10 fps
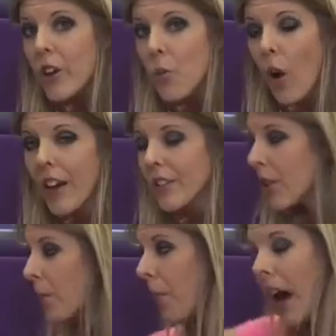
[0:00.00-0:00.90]
you want
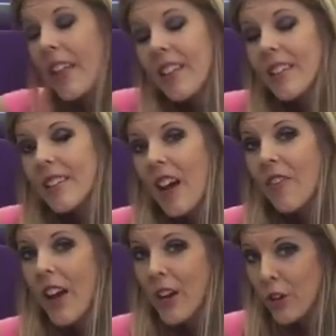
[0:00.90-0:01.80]
to buy this
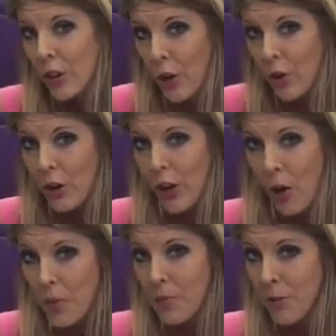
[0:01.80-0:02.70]
stuff at your local
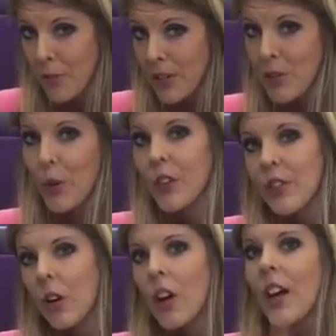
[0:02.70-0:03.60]
home improvement store.
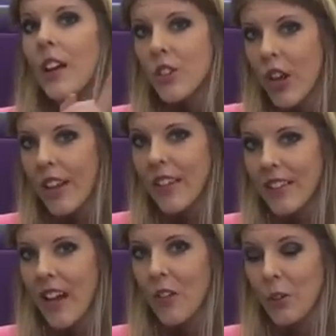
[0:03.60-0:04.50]
So check
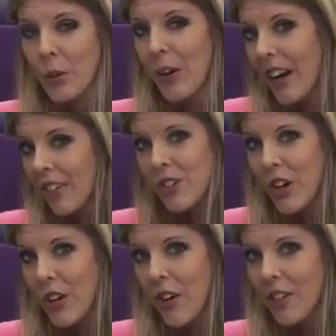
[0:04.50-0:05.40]
this out real quick, I'll show you